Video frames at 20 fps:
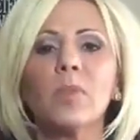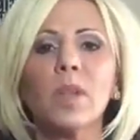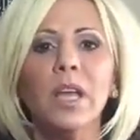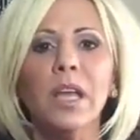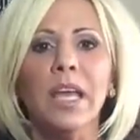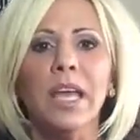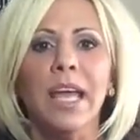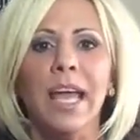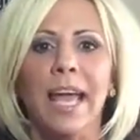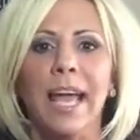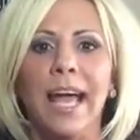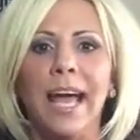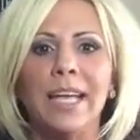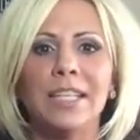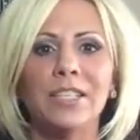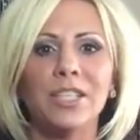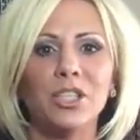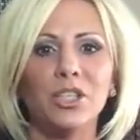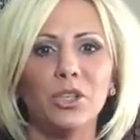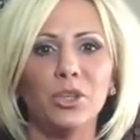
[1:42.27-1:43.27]
It has
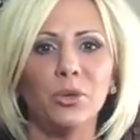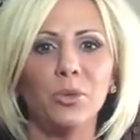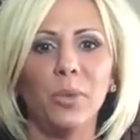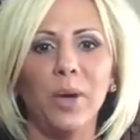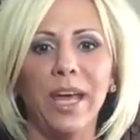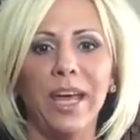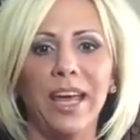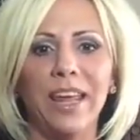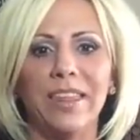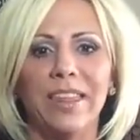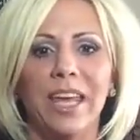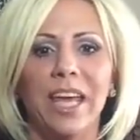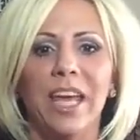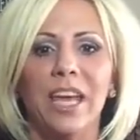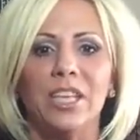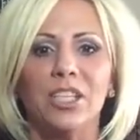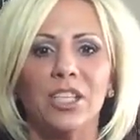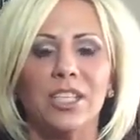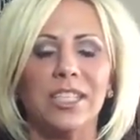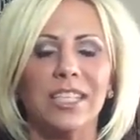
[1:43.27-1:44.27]
to do with
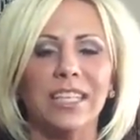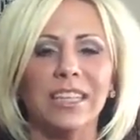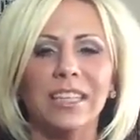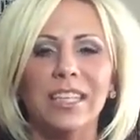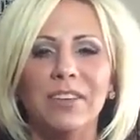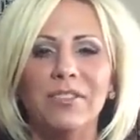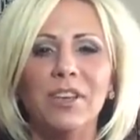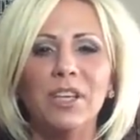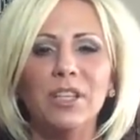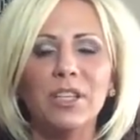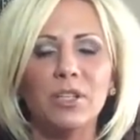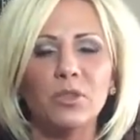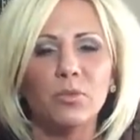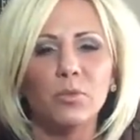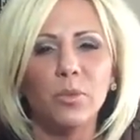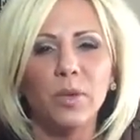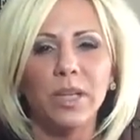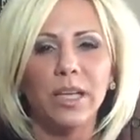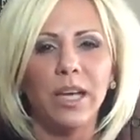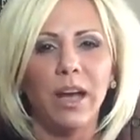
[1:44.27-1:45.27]
just living this
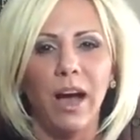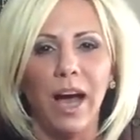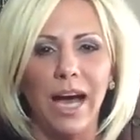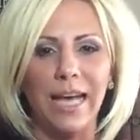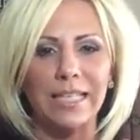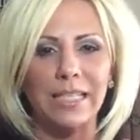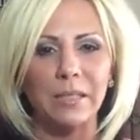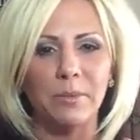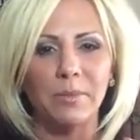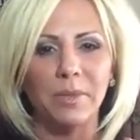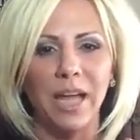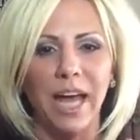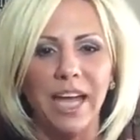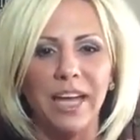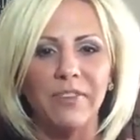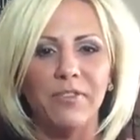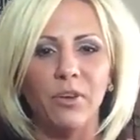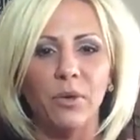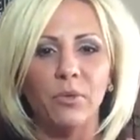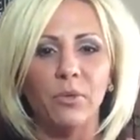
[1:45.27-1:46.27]
really awesome
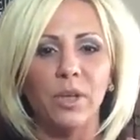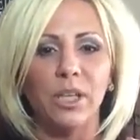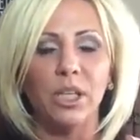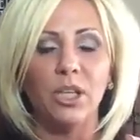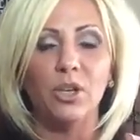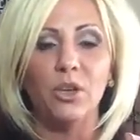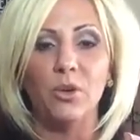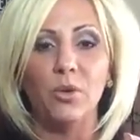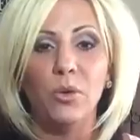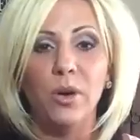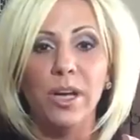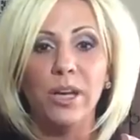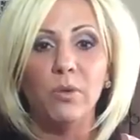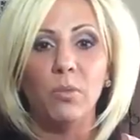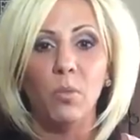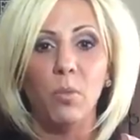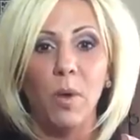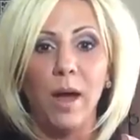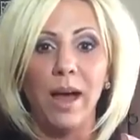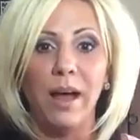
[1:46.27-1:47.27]
life, a really
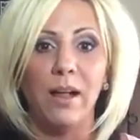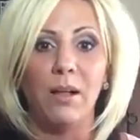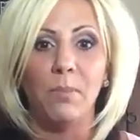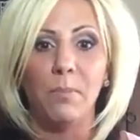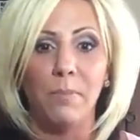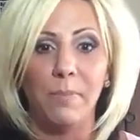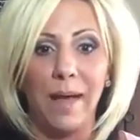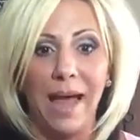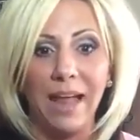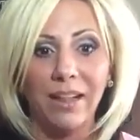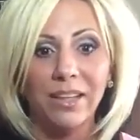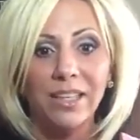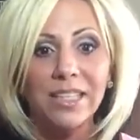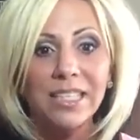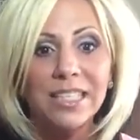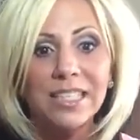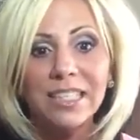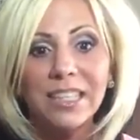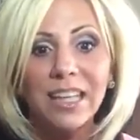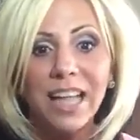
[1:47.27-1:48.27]
good,
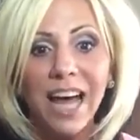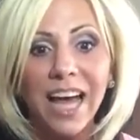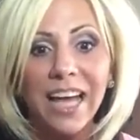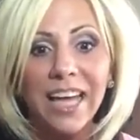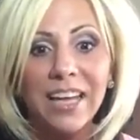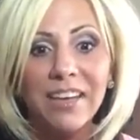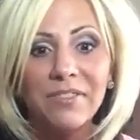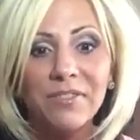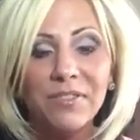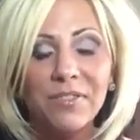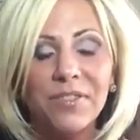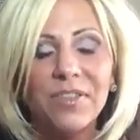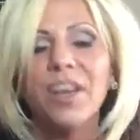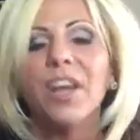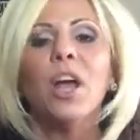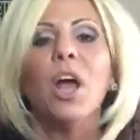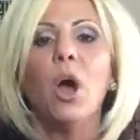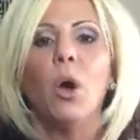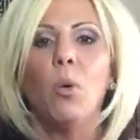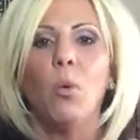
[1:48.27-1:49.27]
well-balanced life.
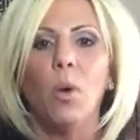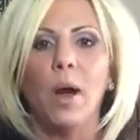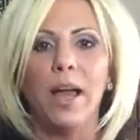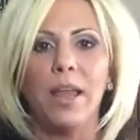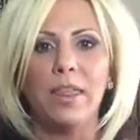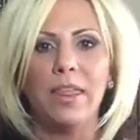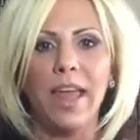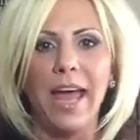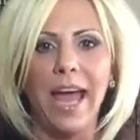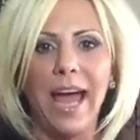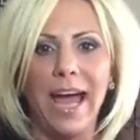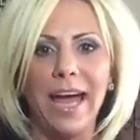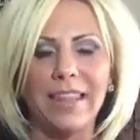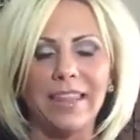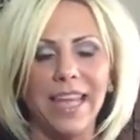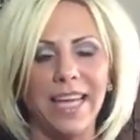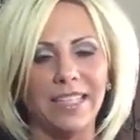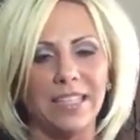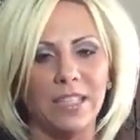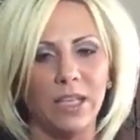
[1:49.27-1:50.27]
One
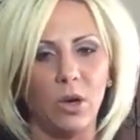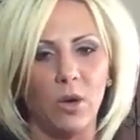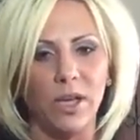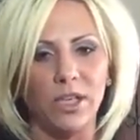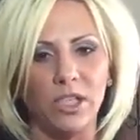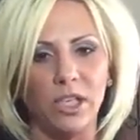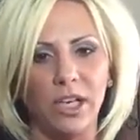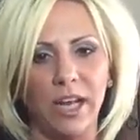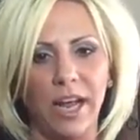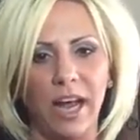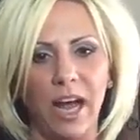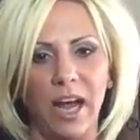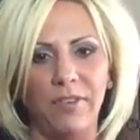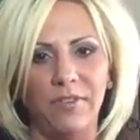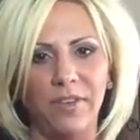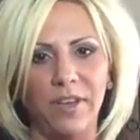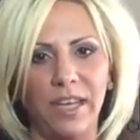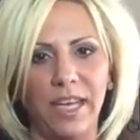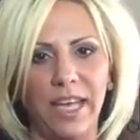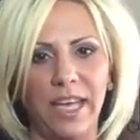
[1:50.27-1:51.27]
that's the question I
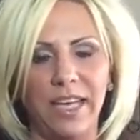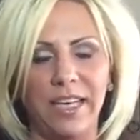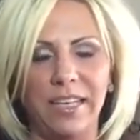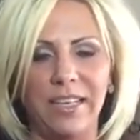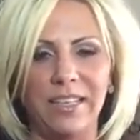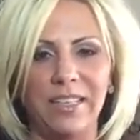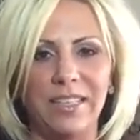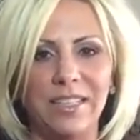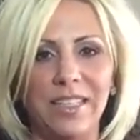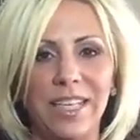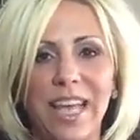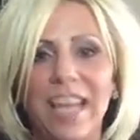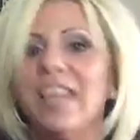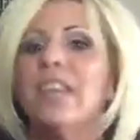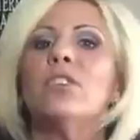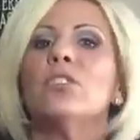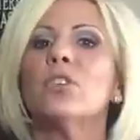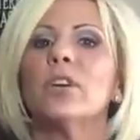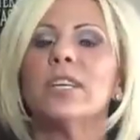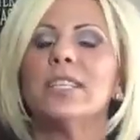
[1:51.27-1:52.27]
often get is, hey,
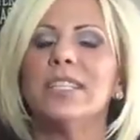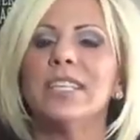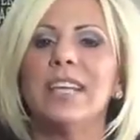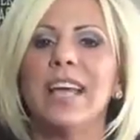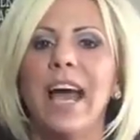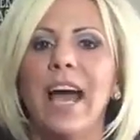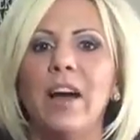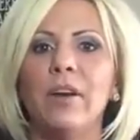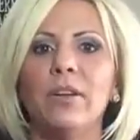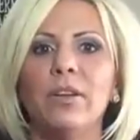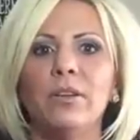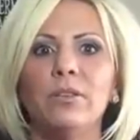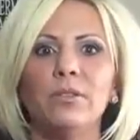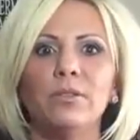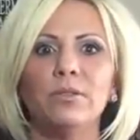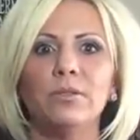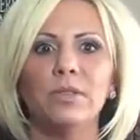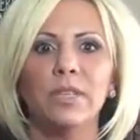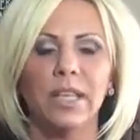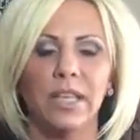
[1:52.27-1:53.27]
Tracy, how do
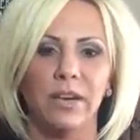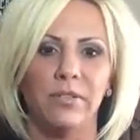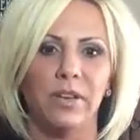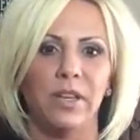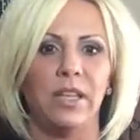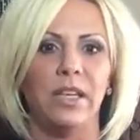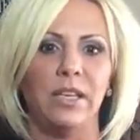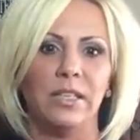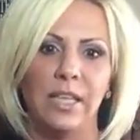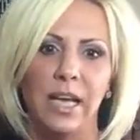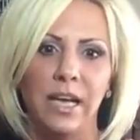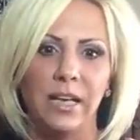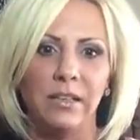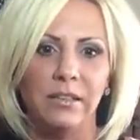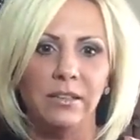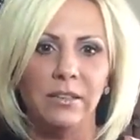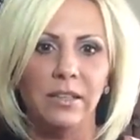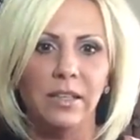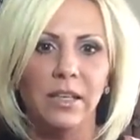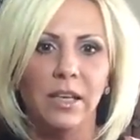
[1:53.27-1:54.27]
you get everything done?
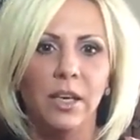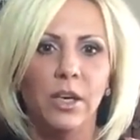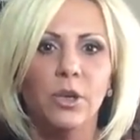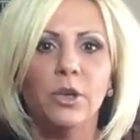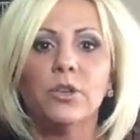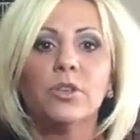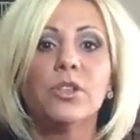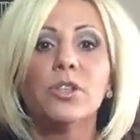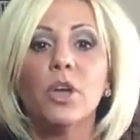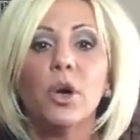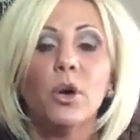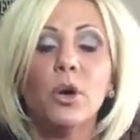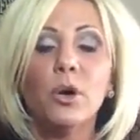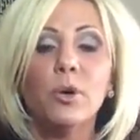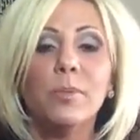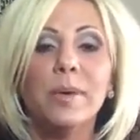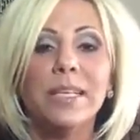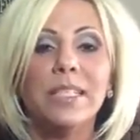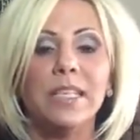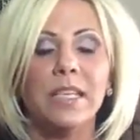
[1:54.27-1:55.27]
You're so
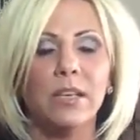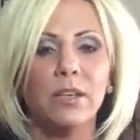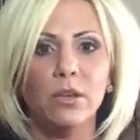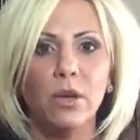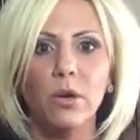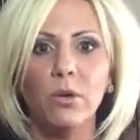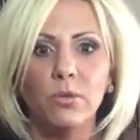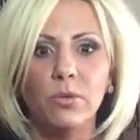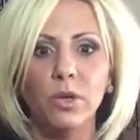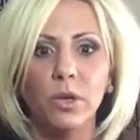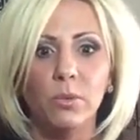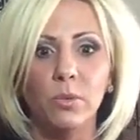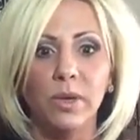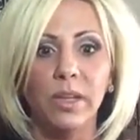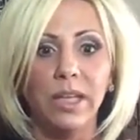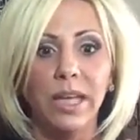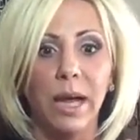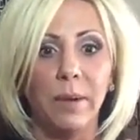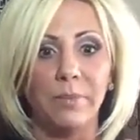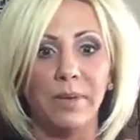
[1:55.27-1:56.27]
busy. And no,
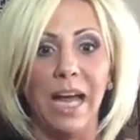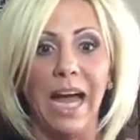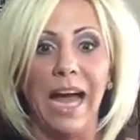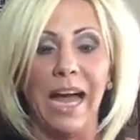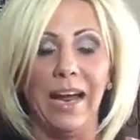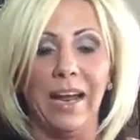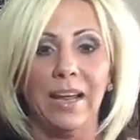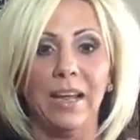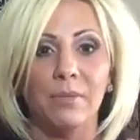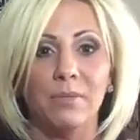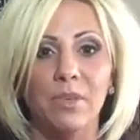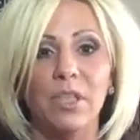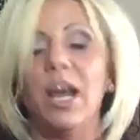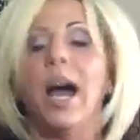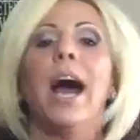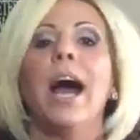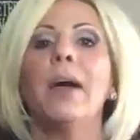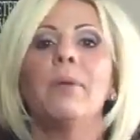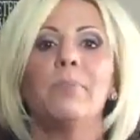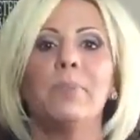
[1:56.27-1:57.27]
really, I'm not. I am
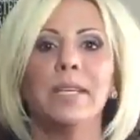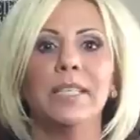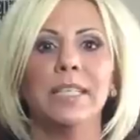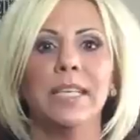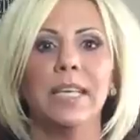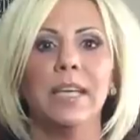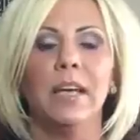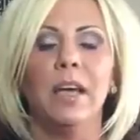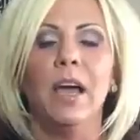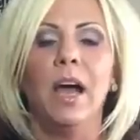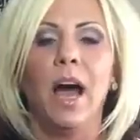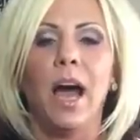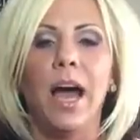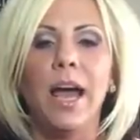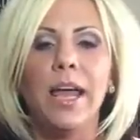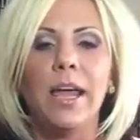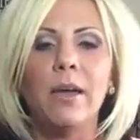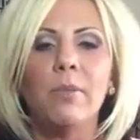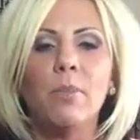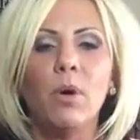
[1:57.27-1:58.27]
not busy. I
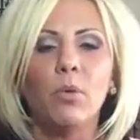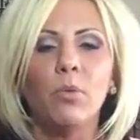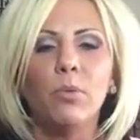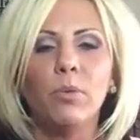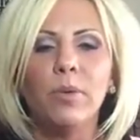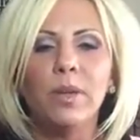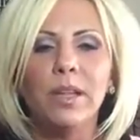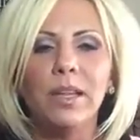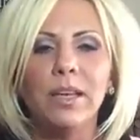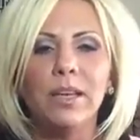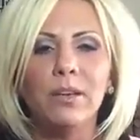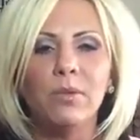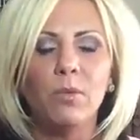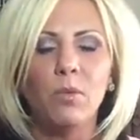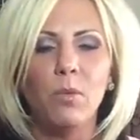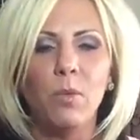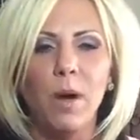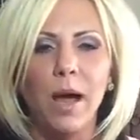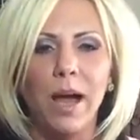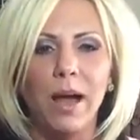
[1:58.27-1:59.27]
am really
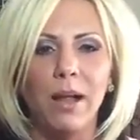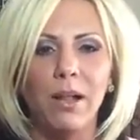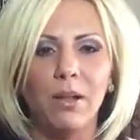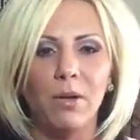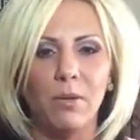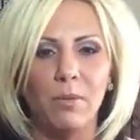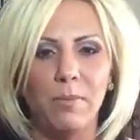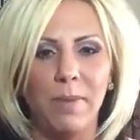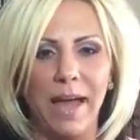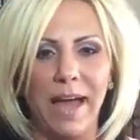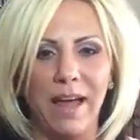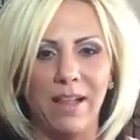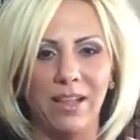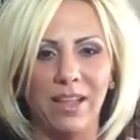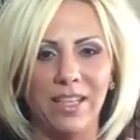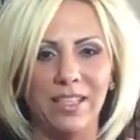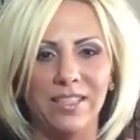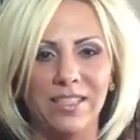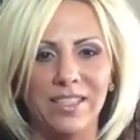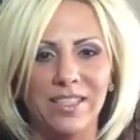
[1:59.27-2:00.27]

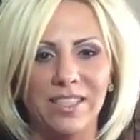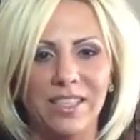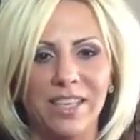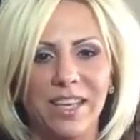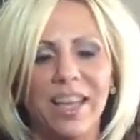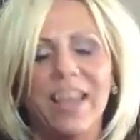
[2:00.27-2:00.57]
well-balanced.